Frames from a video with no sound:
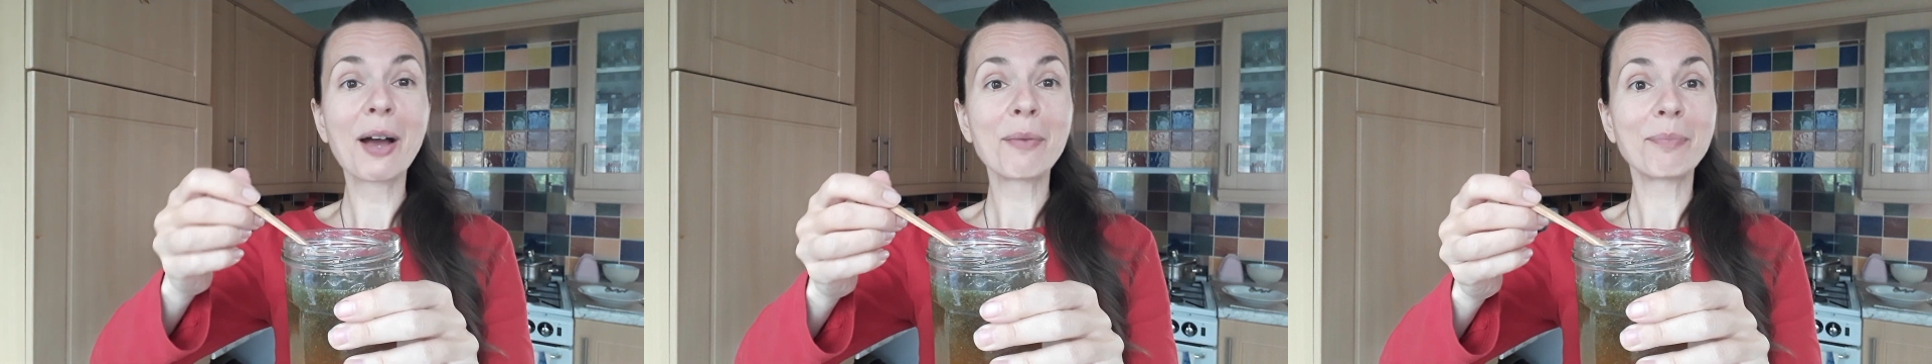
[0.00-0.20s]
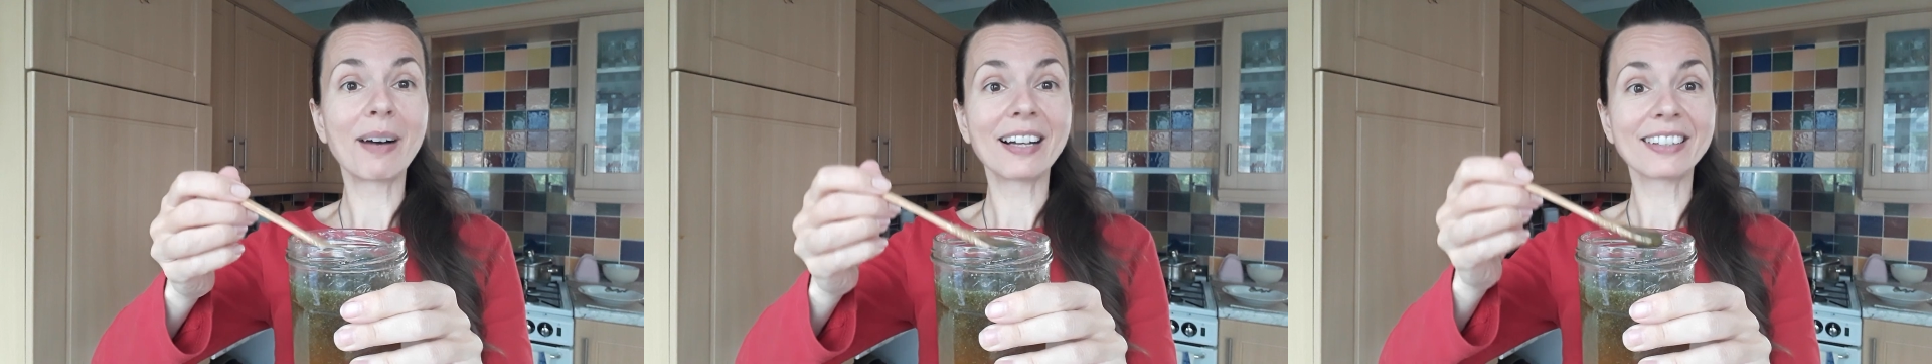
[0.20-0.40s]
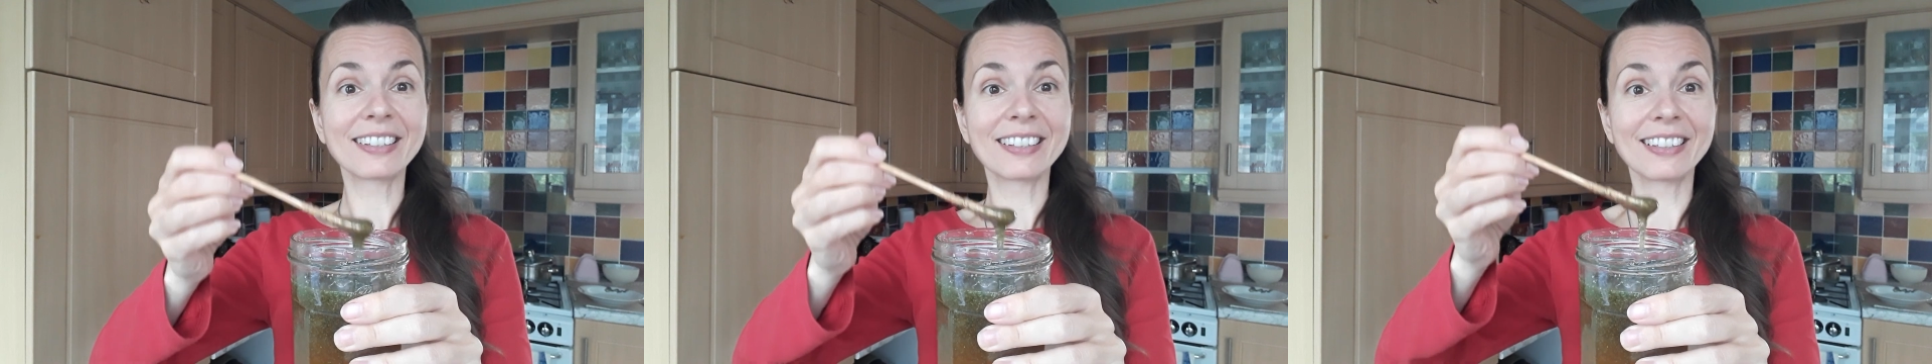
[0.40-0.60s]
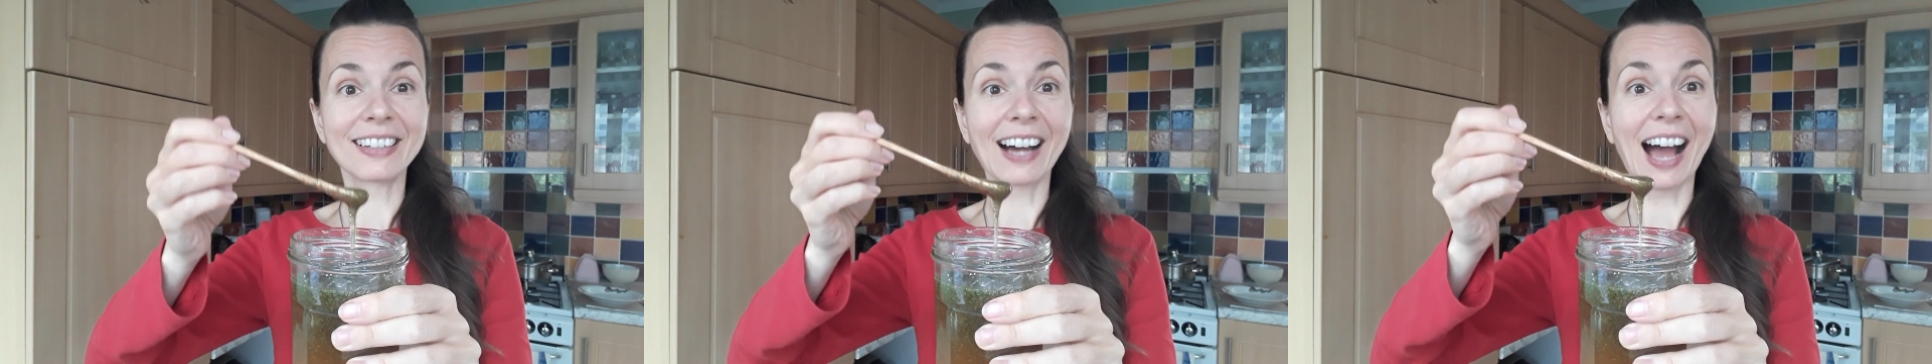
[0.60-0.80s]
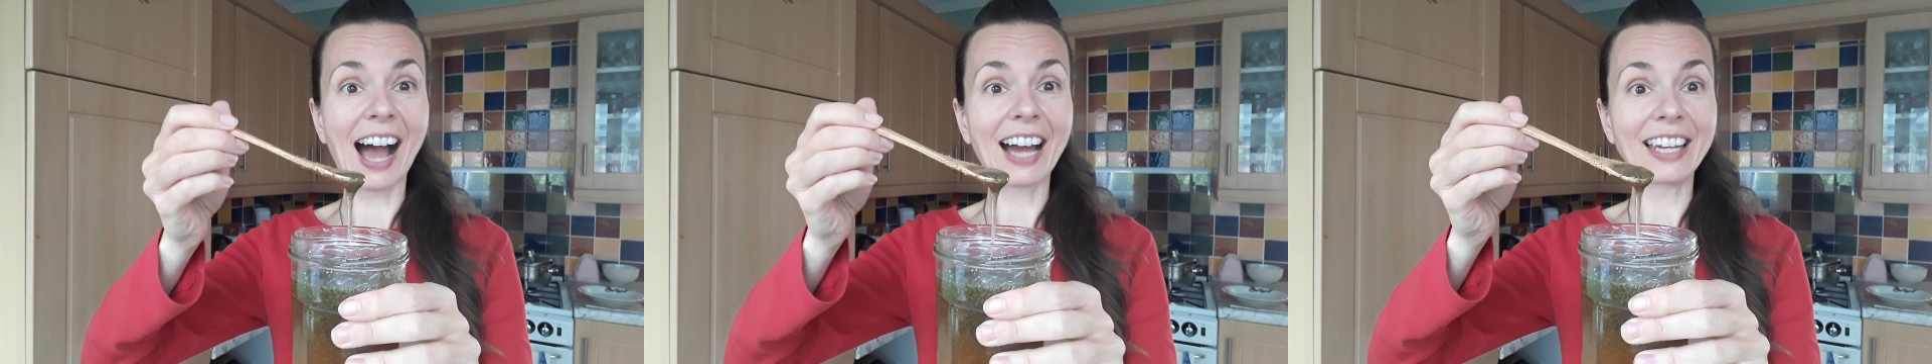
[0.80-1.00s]
but
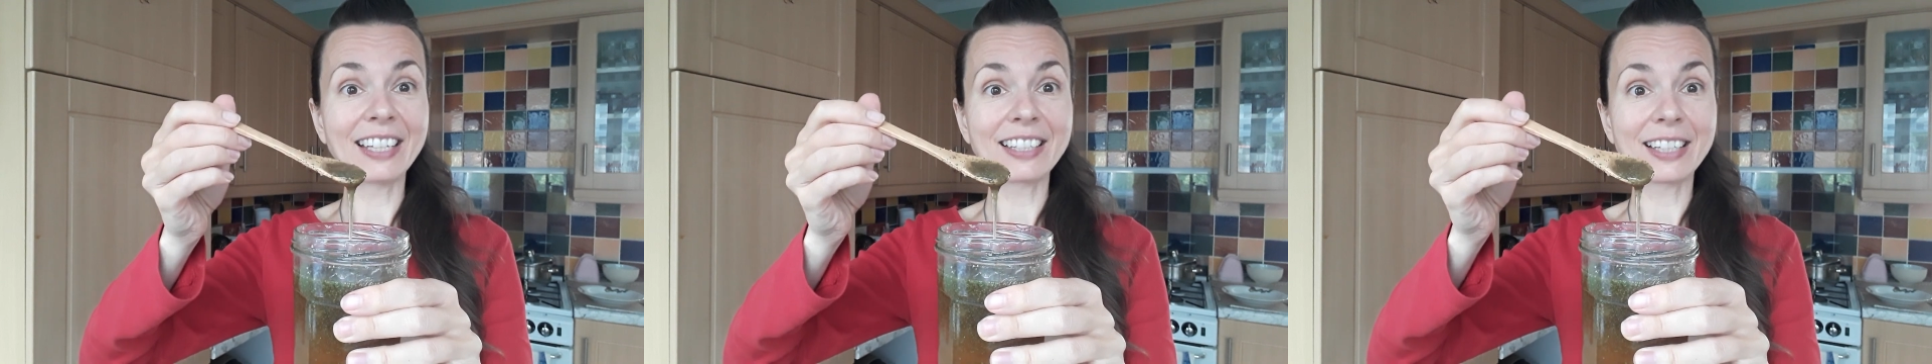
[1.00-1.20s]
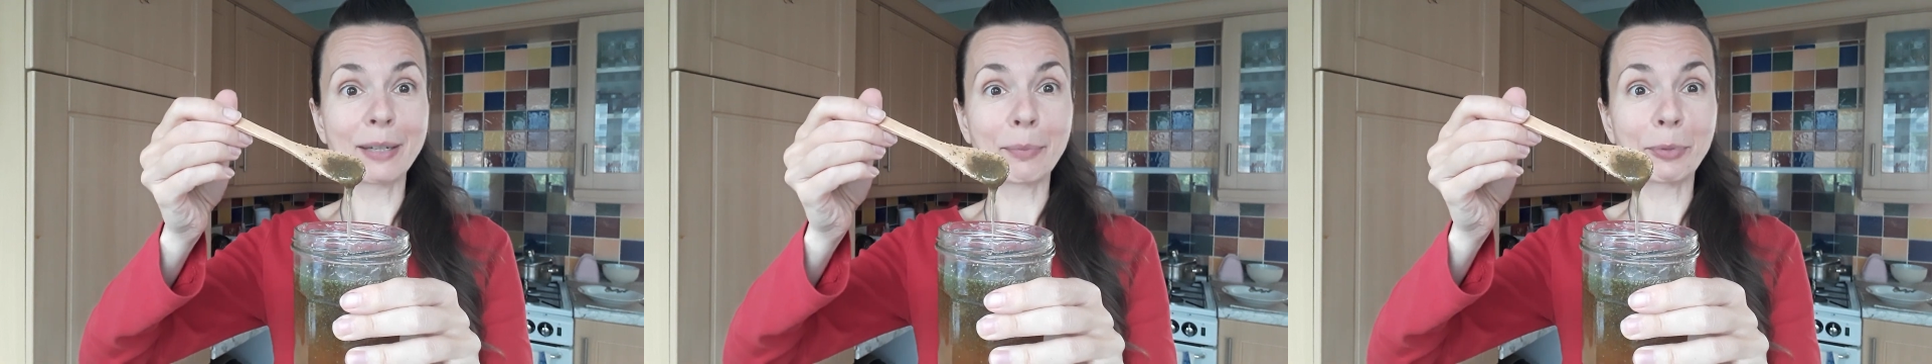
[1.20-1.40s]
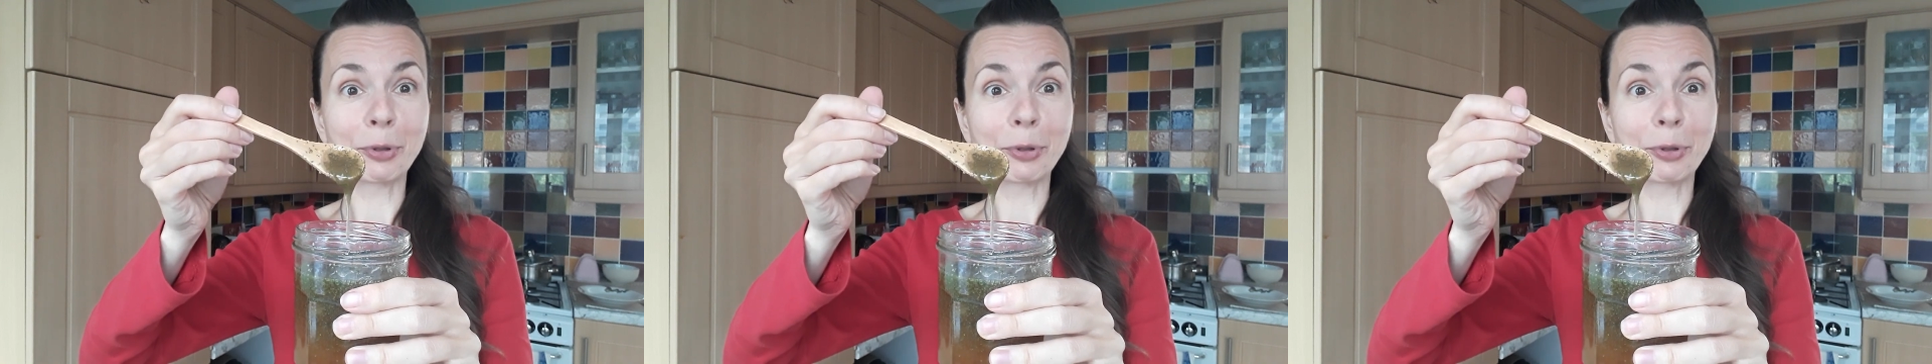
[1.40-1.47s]
I seem